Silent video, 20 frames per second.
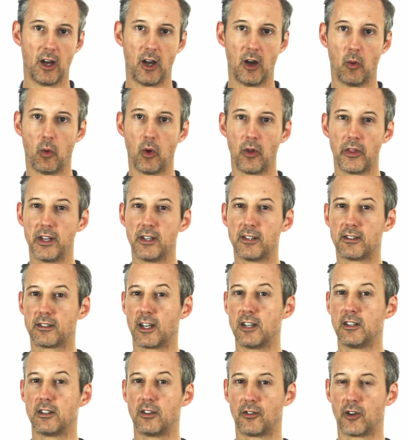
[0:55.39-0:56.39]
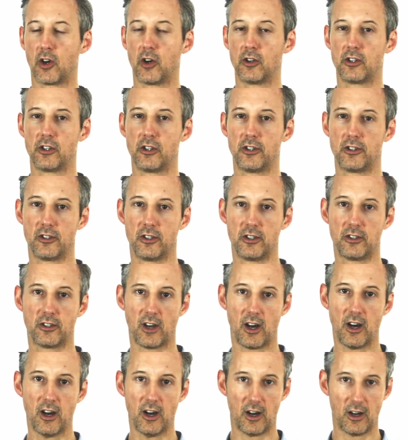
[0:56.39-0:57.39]
what these states of consciousness
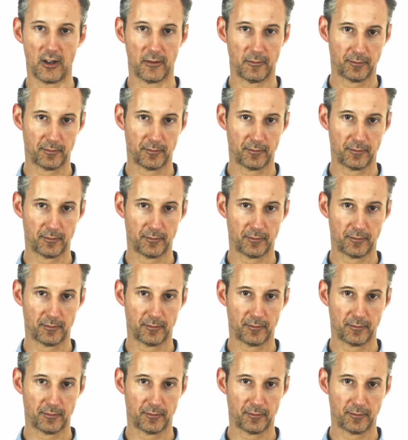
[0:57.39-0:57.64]
are.